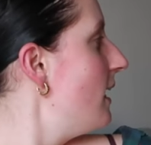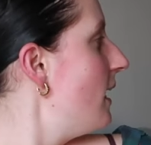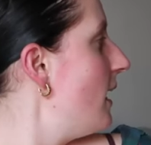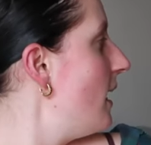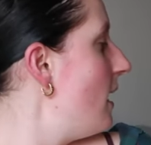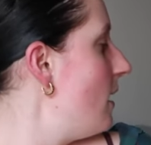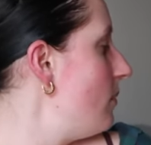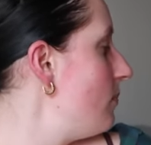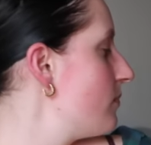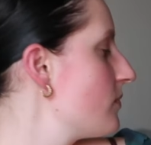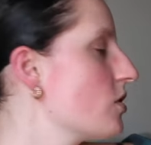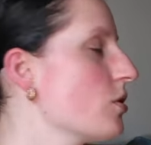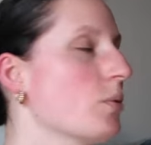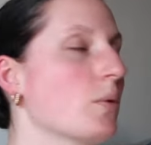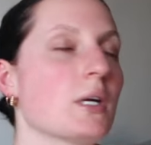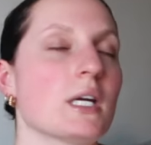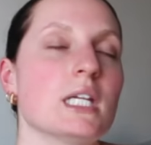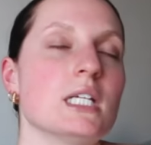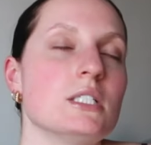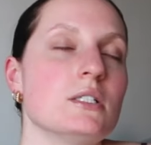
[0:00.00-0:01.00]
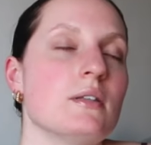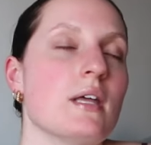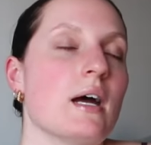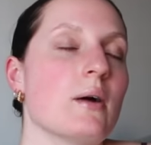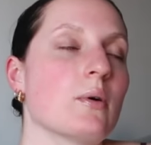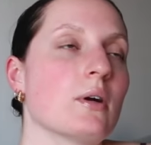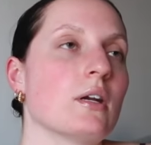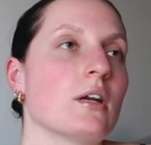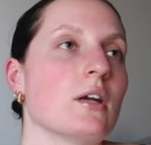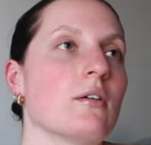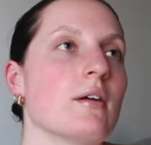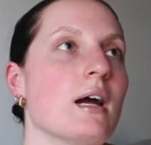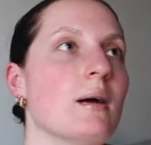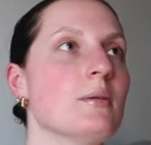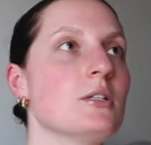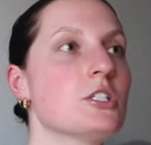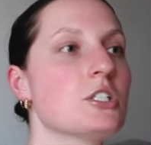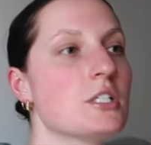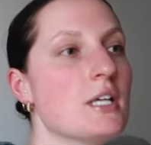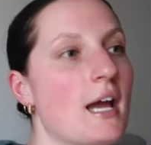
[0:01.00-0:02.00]
Um, so we're gonna do that. We're gonna grab
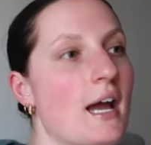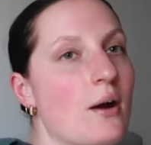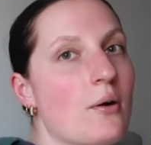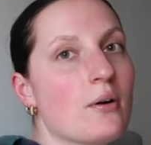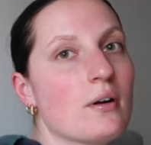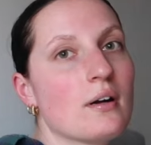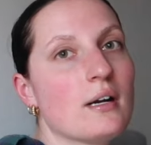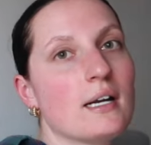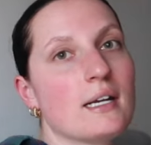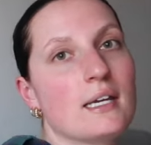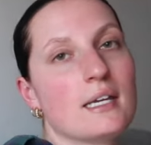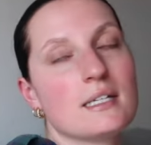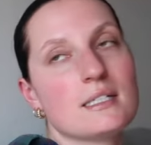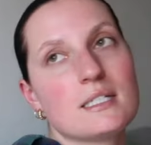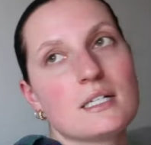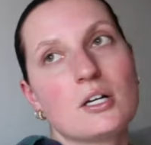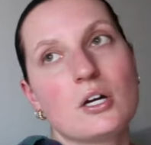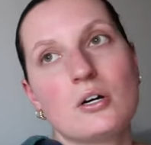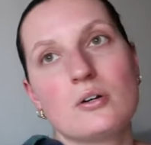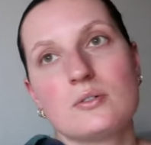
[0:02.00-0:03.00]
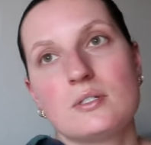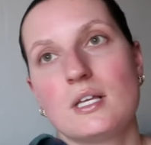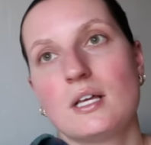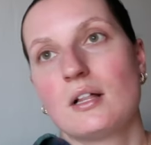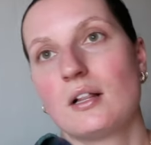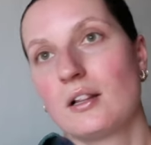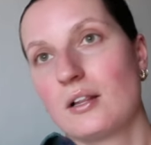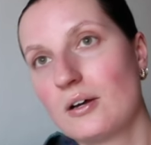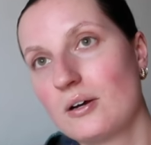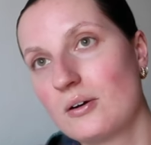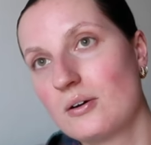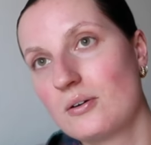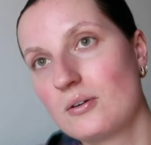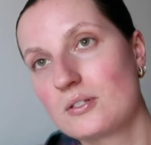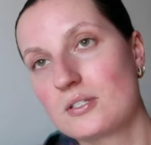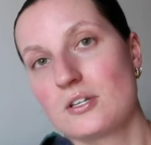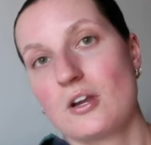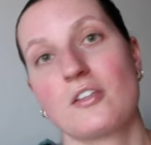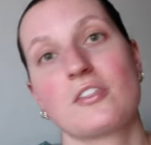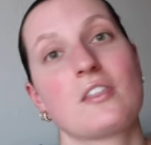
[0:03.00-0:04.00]
a shower and get into cozy
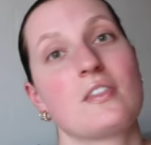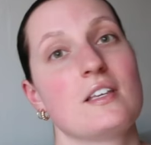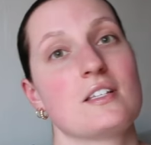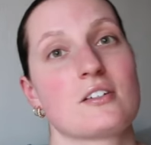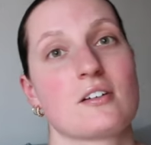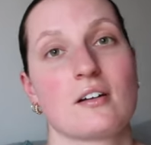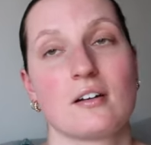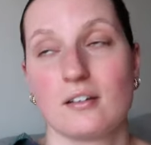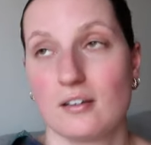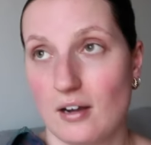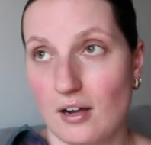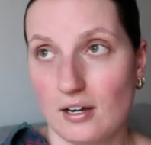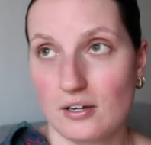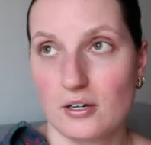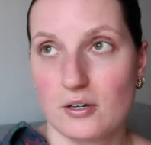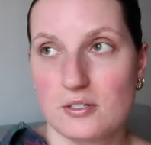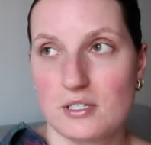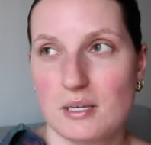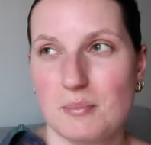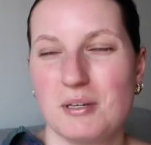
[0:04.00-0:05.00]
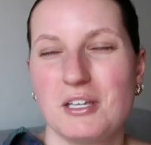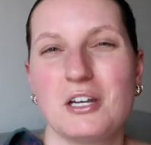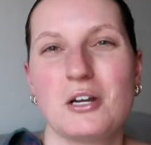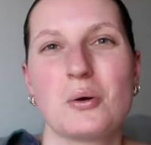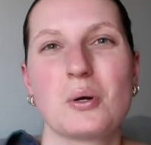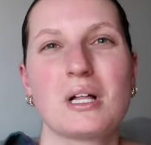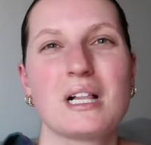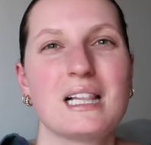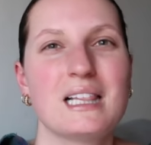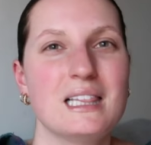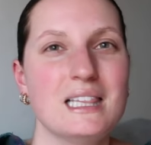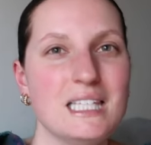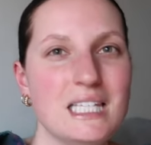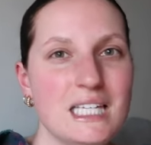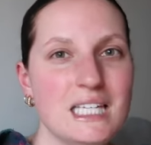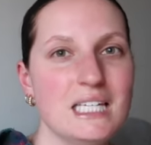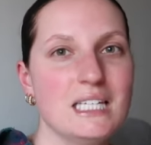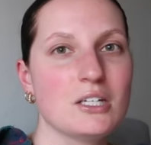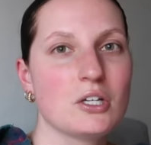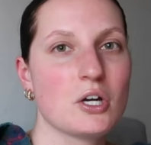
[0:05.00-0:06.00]
clothes. Not that these are not cozy, but you know,
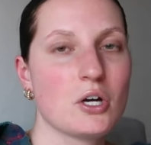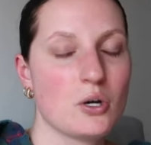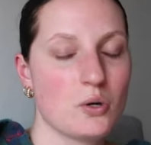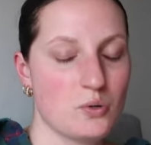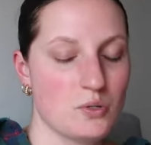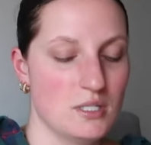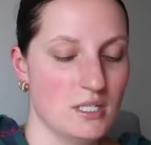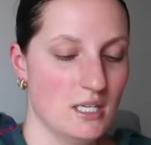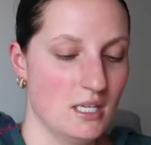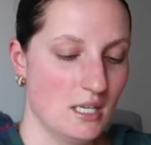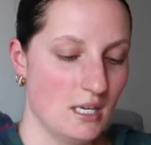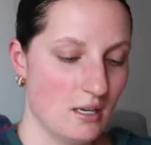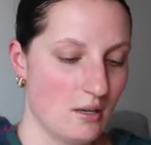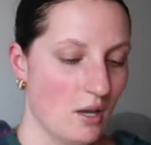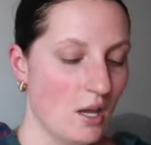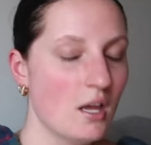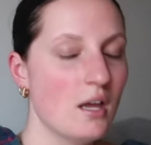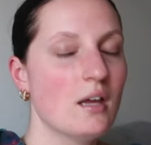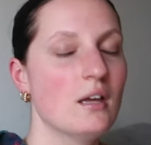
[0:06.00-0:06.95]
clean, cozy.